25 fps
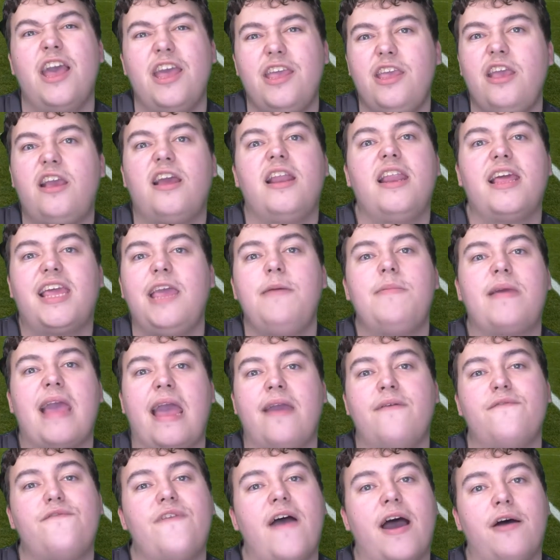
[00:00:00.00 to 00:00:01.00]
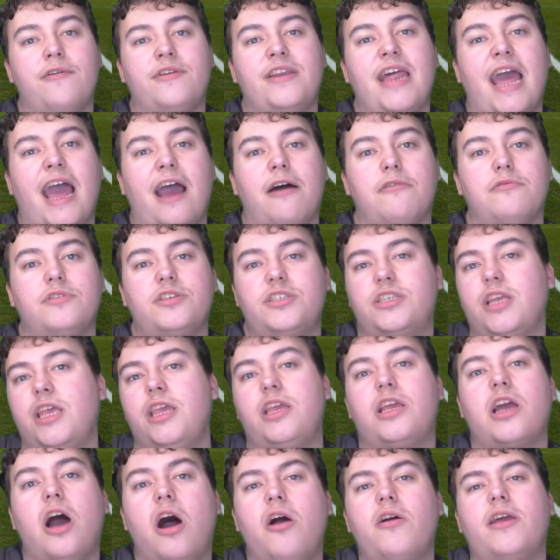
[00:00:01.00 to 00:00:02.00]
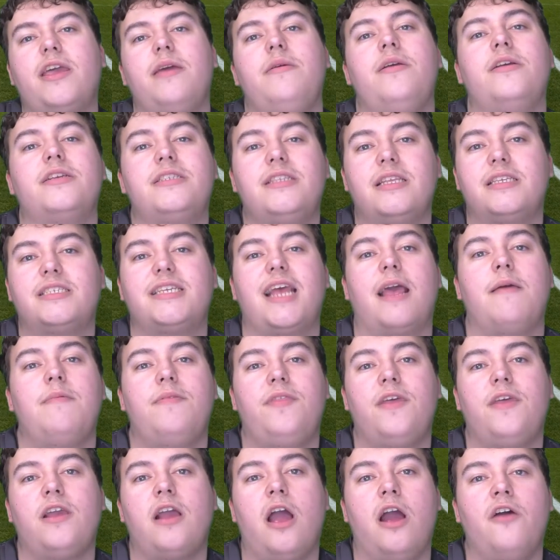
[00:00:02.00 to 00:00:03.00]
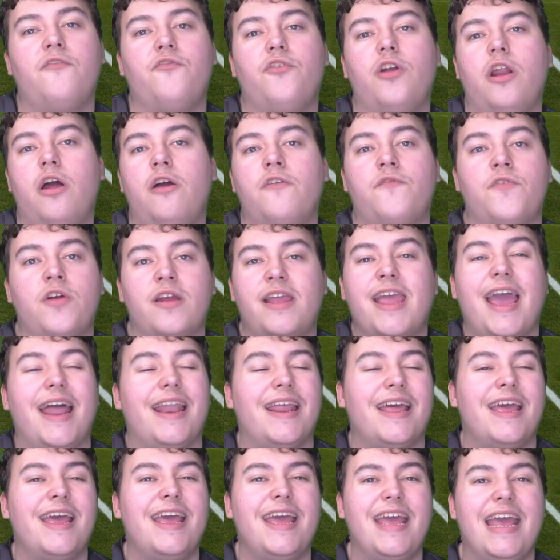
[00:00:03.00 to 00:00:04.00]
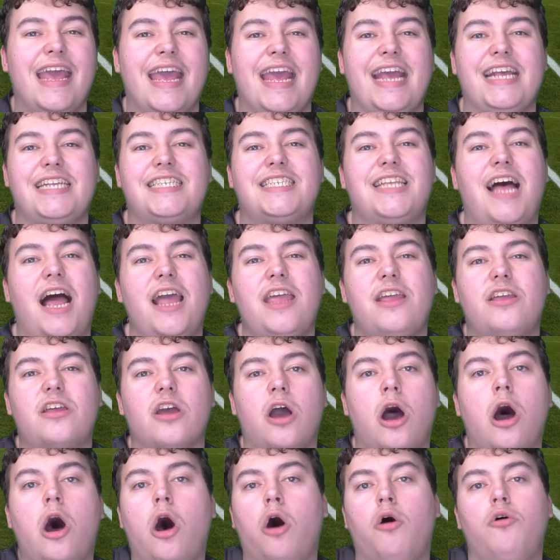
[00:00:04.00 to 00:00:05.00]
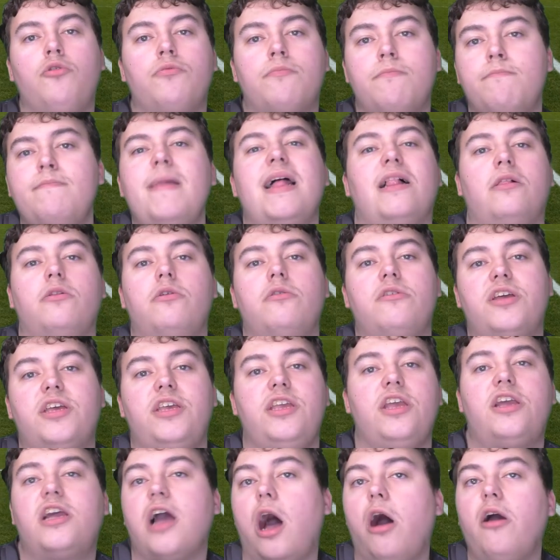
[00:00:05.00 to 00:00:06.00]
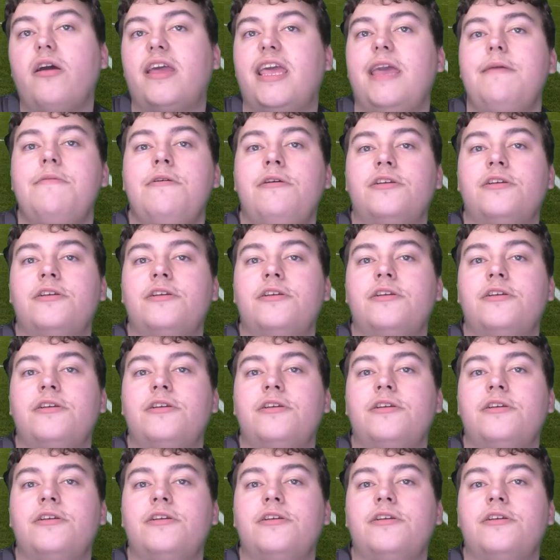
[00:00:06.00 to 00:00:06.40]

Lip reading: you're going to keep getting found out. So you can't keep using the same thing over and over again. It's like old milk. You can't keep